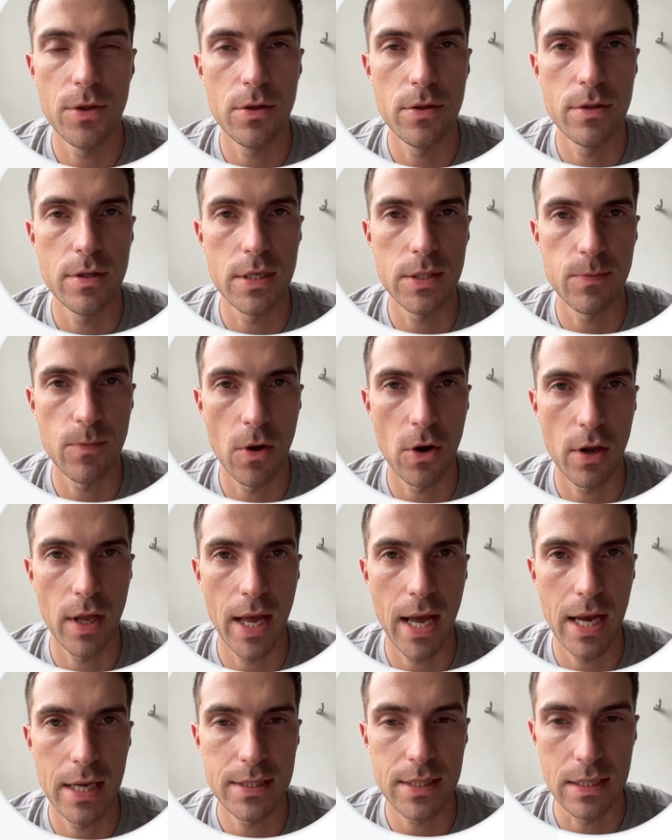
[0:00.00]
this model
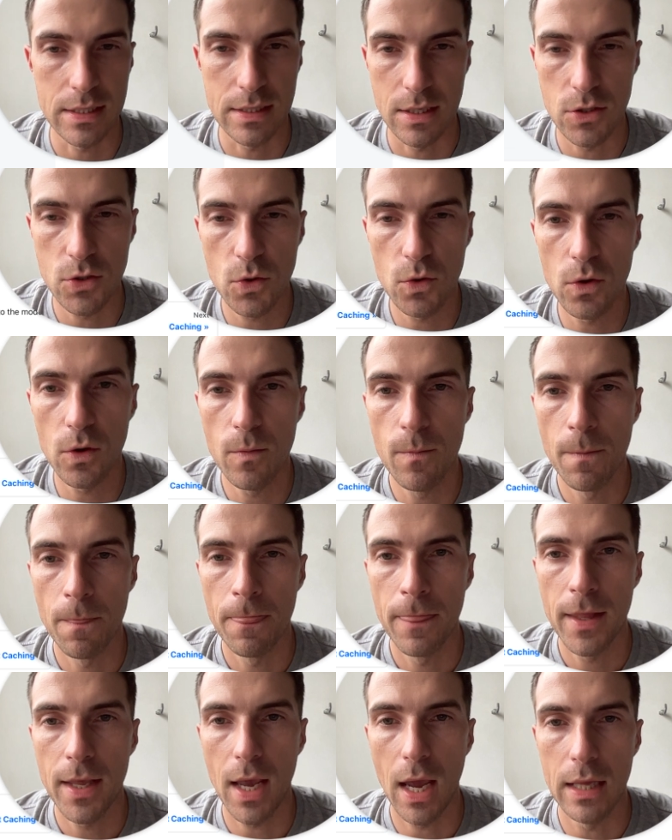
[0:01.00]
has as a tool,
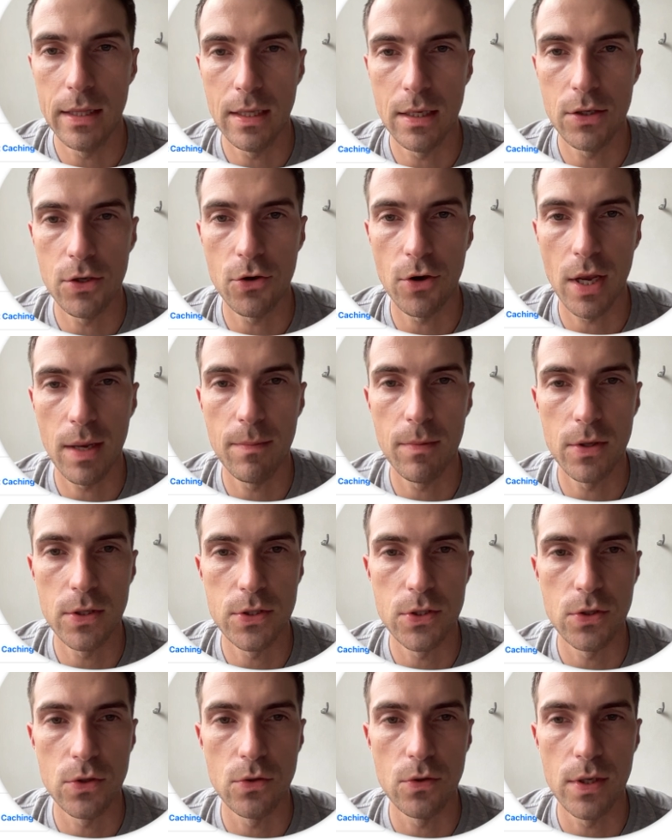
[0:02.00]
and then you're able
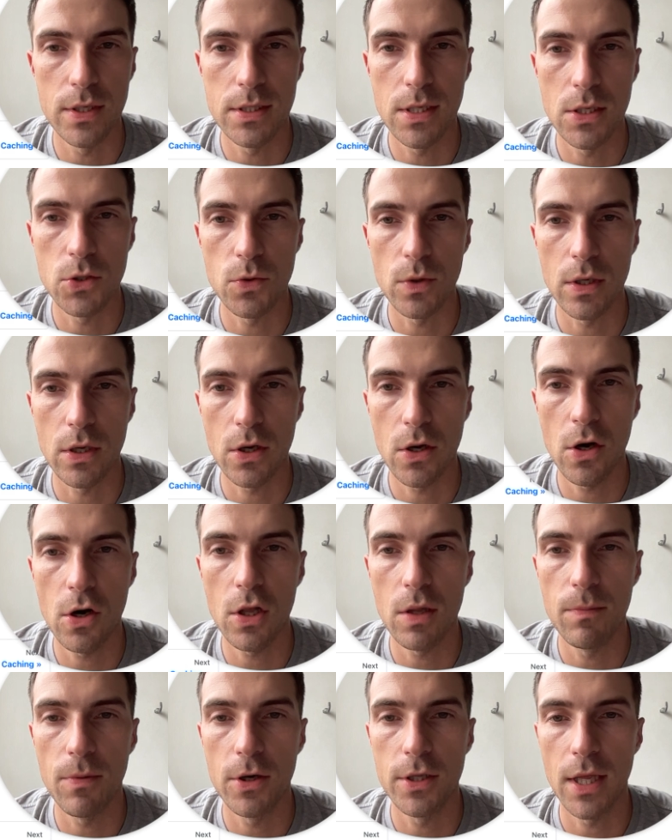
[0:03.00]
to essentially
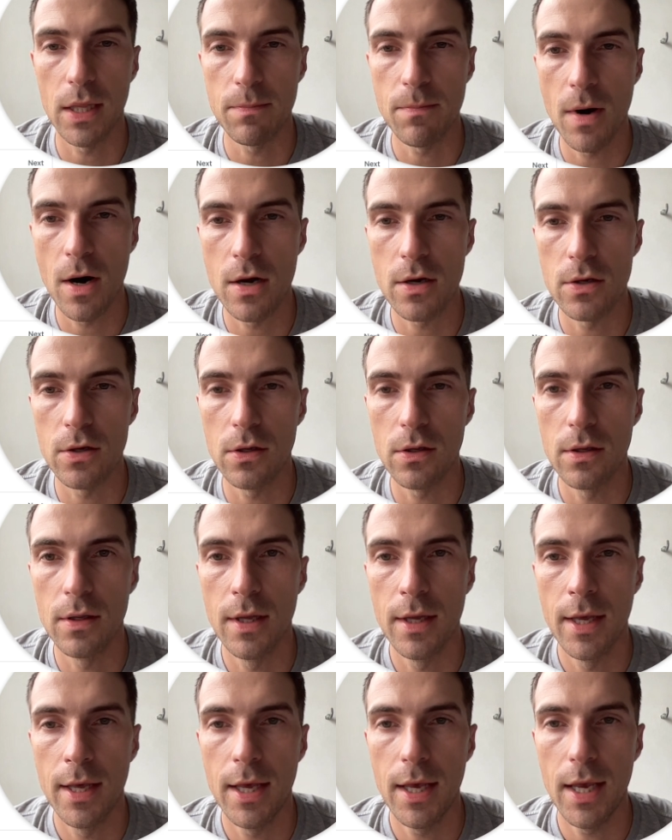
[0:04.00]
call upon that model
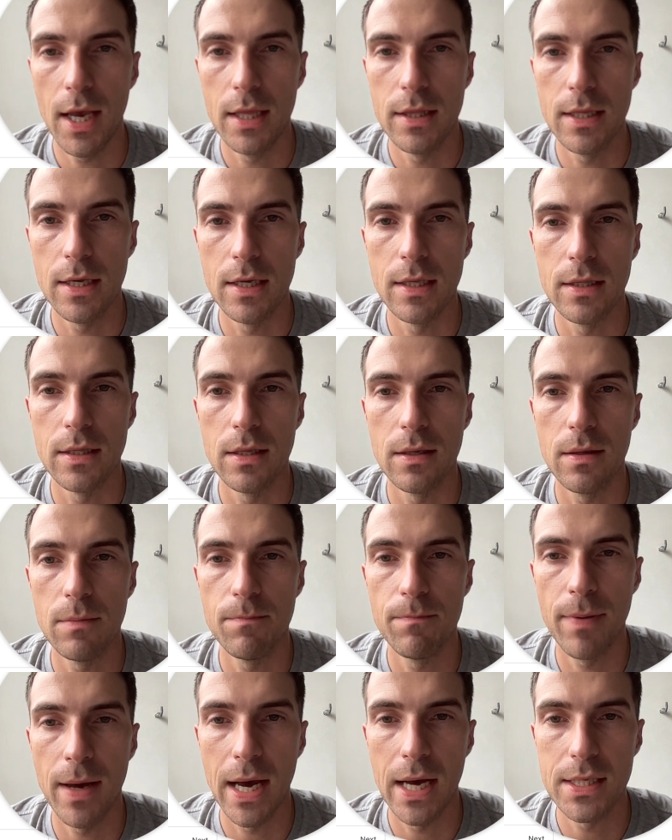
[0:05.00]
and then
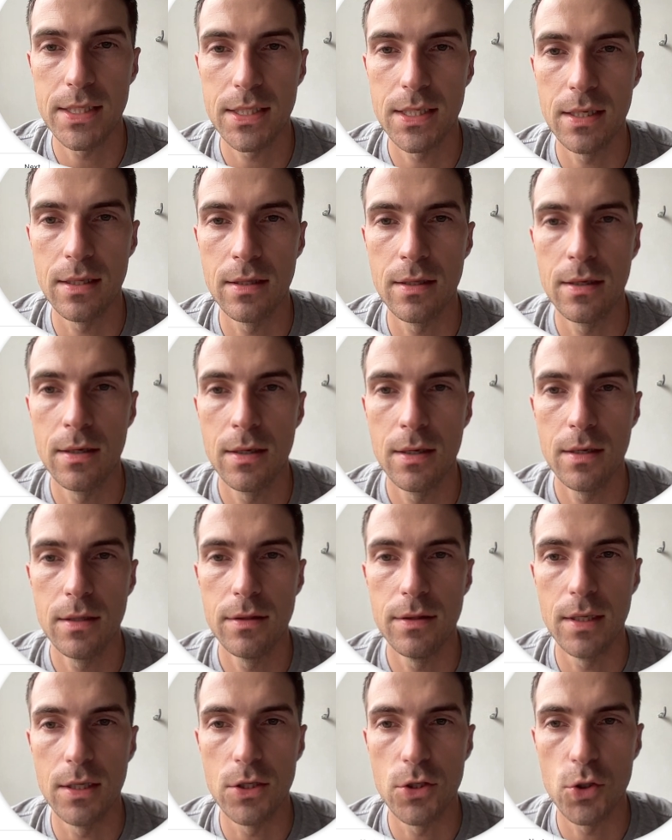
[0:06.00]
pass in
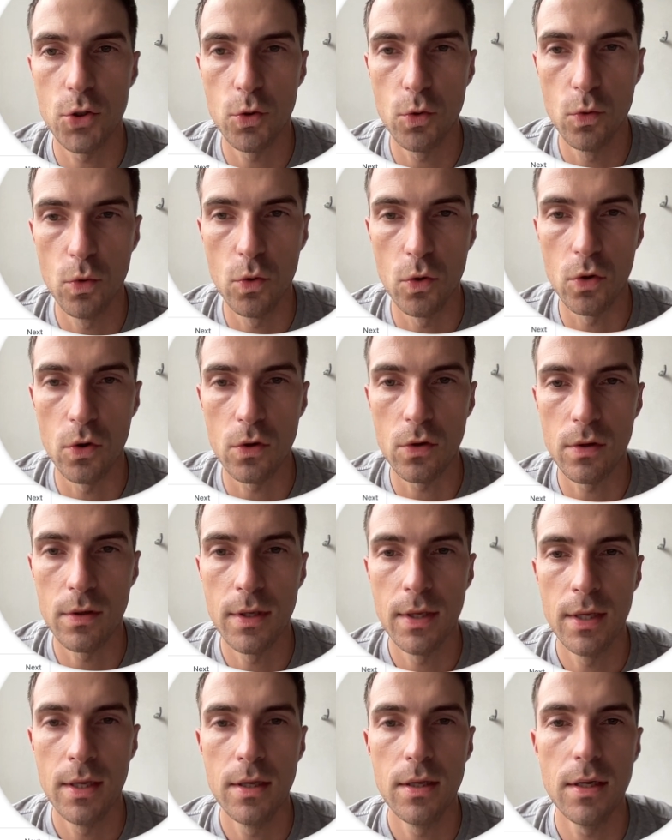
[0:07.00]
the tool
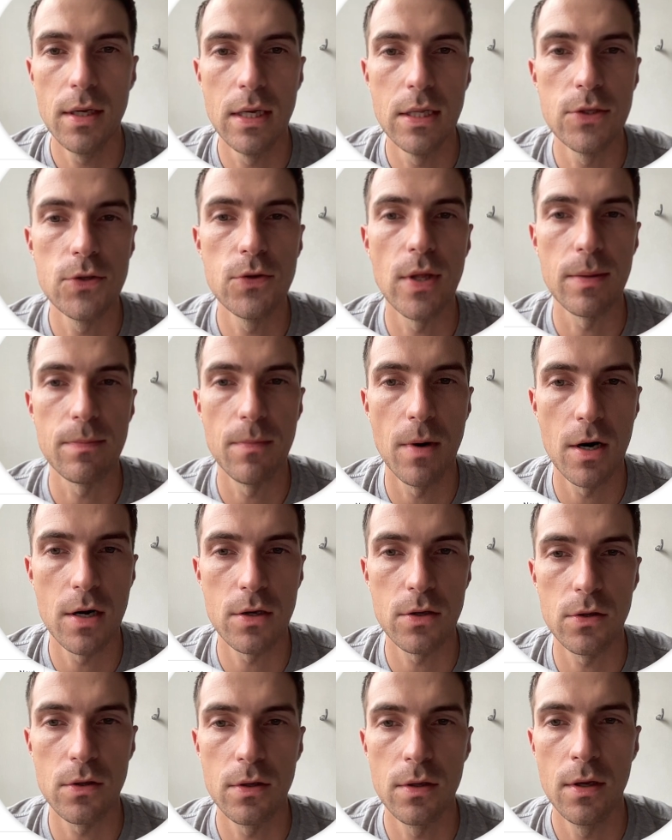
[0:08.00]
into that
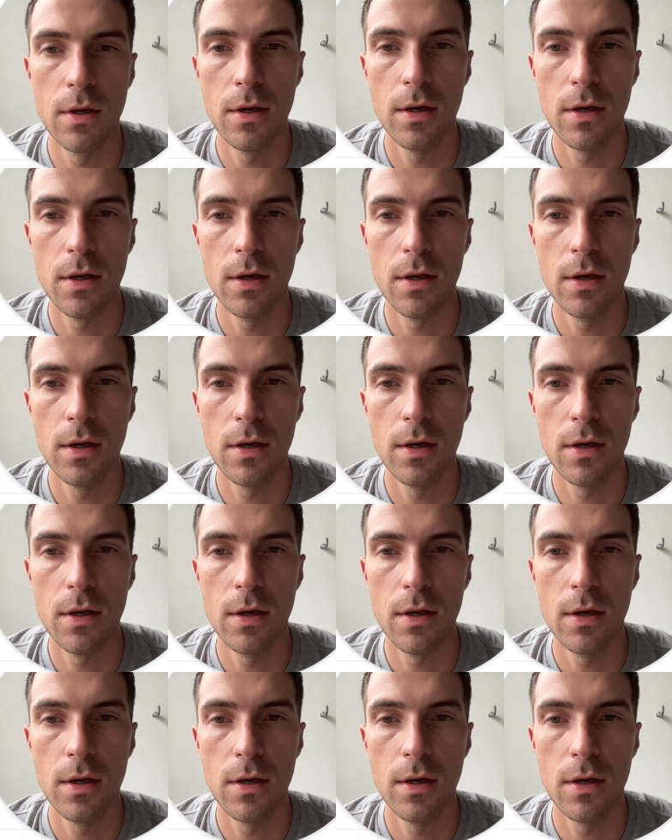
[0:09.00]
model